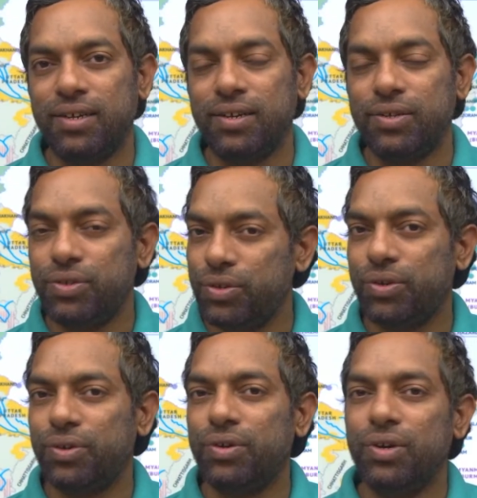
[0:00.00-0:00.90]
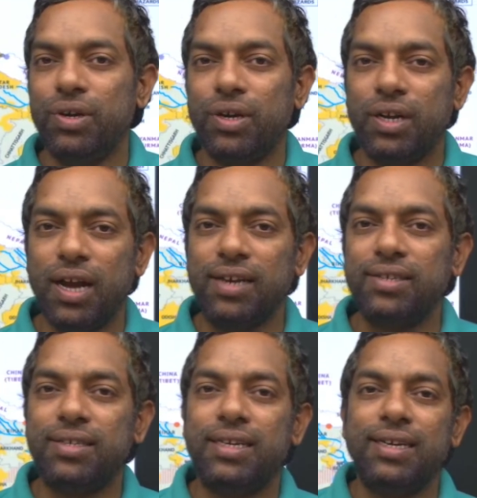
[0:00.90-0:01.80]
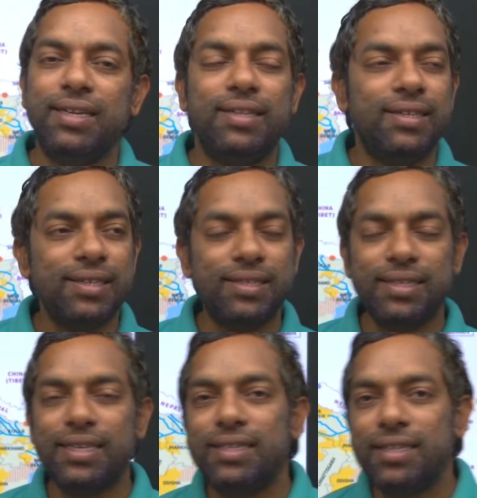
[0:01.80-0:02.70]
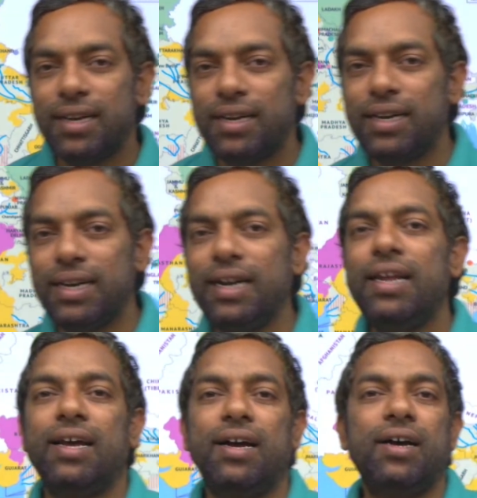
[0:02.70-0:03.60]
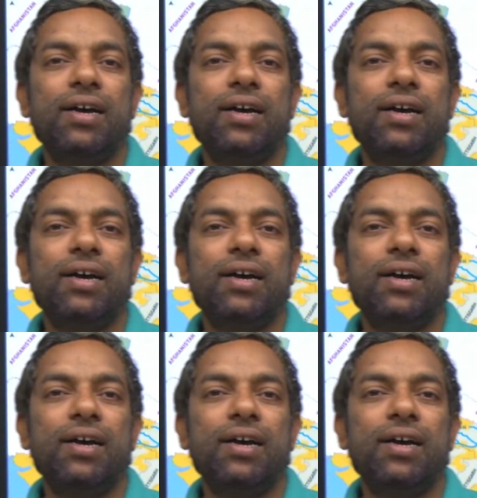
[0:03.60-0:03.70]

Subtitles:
So guys, this is the India